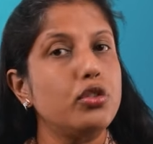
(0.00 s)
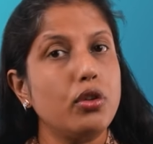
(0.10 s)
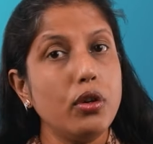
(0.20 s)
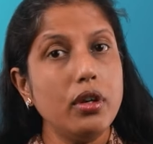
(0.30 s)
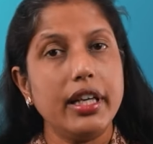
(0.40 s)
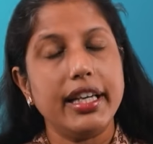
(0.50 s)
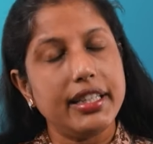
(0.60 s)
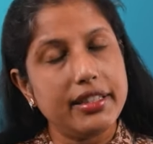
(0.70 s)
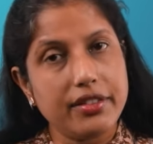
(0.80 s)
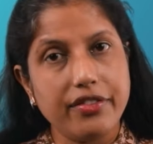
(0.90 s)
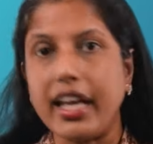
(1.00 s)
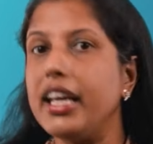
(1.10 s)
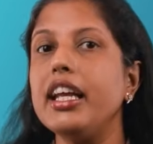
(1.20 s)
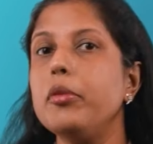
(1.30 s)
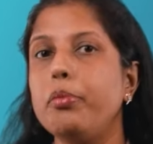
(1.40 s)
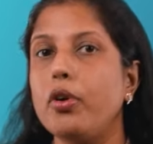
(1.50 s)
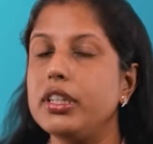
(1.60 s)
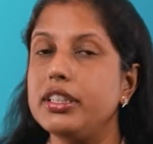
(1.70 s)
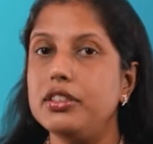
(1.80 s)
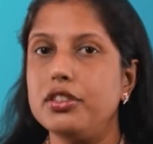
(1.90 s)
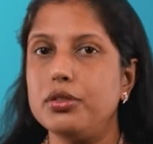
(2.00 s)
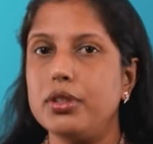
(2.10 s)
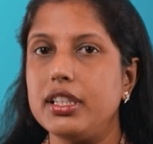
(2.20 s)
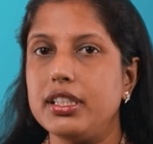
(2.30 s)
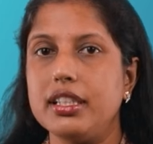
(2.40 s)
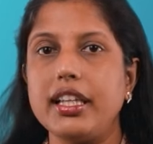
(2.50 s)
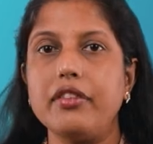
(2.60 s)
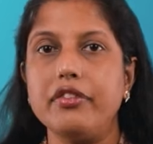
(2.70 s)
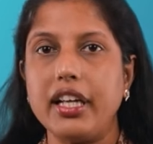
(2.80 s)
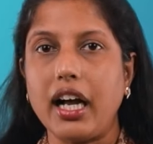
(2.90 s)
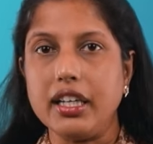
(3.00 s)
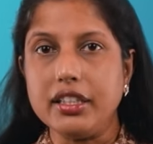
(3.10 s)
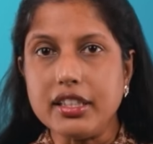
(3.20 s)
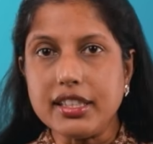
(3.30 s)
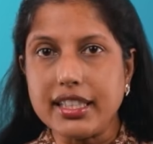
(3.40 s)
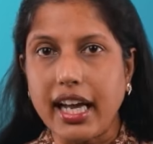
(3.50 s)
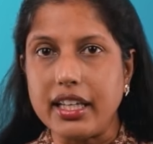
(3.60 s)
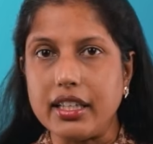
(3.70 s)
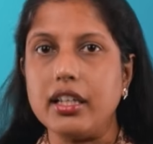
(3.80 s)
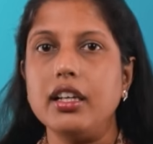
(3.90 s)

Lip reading: So, it is very important, students, that we understand